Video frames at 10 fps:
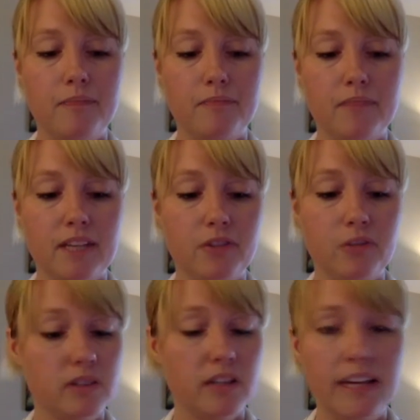if you
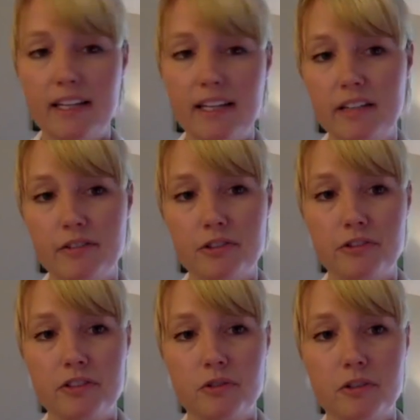would like any of those
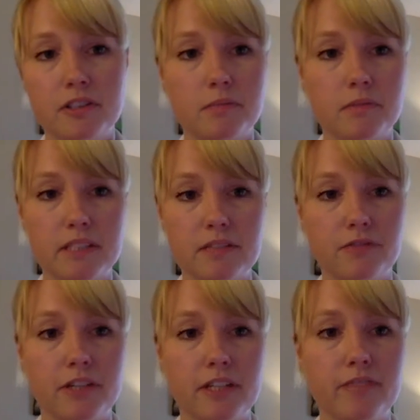resources, please feel
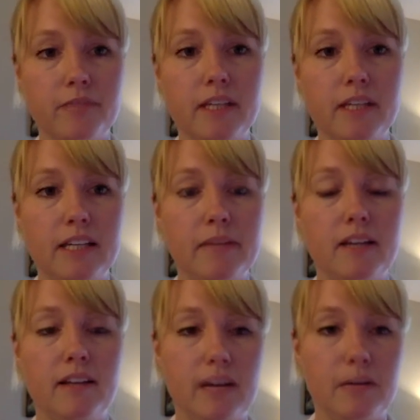free to give me an
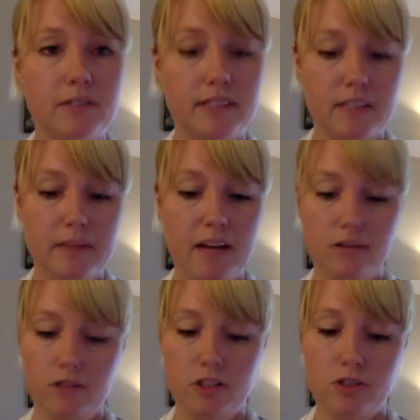email and I will send them
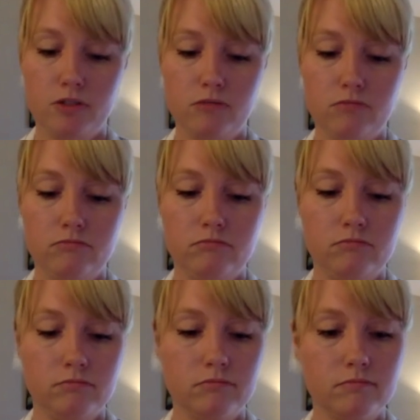out to you.
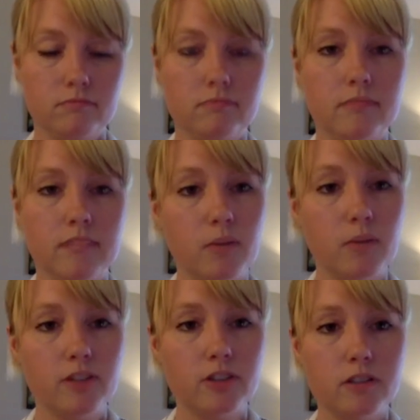Any
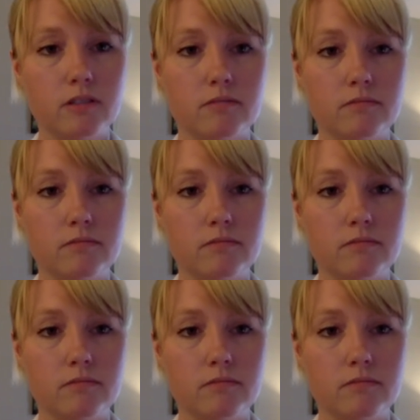questions?